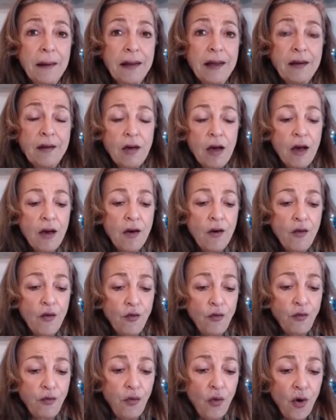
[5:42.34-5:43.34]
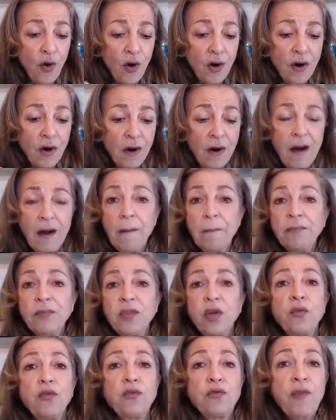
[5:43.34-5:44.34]
uh, for their
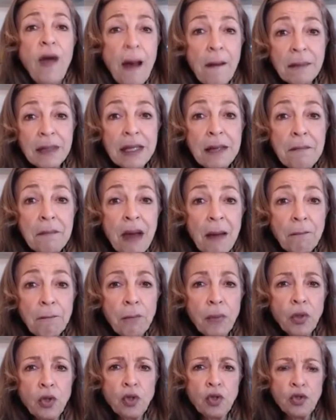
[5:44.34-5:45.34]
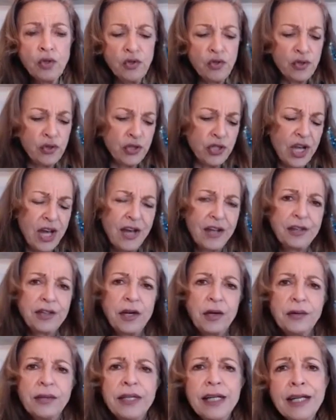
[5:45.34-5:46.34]
family members, their
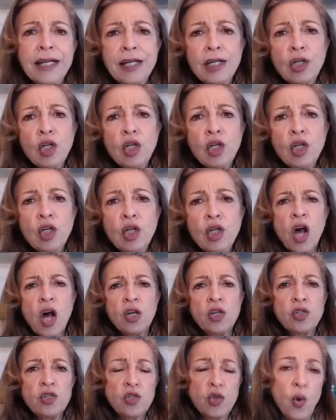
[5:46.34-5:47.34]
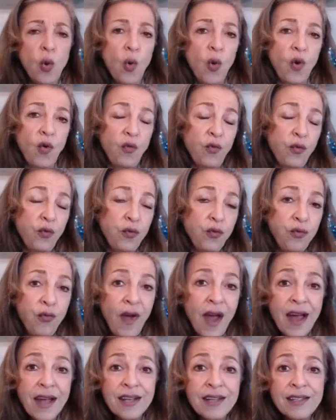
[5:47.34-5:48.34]
in laws, or
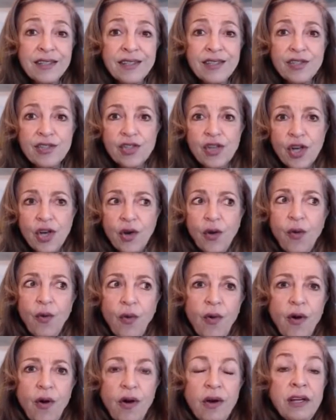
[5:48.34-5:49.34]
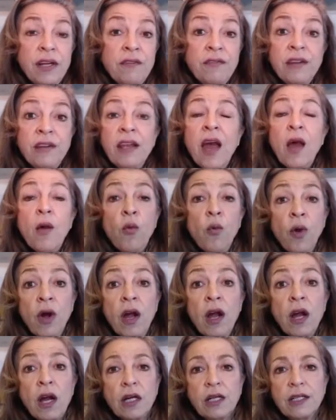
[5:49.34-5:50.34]
friends or even at
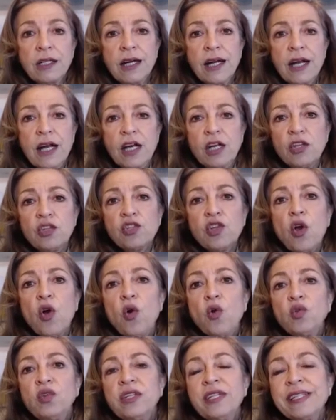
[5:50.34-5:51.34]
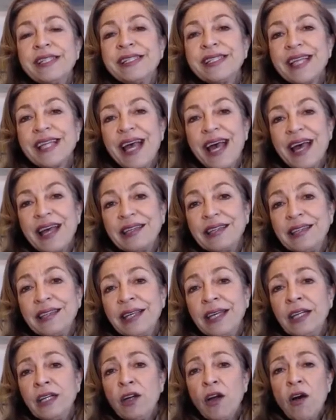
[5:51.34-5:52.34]
work. So, this
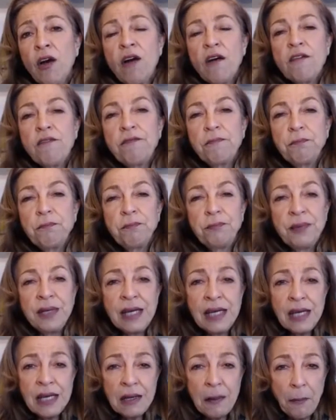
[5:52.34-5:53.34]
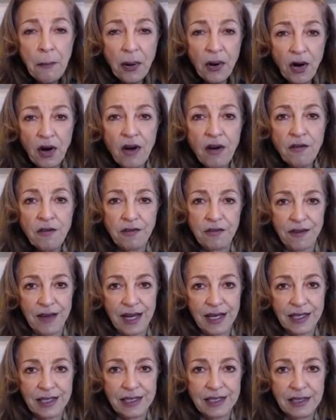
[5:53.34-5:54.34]
thing of being perfect,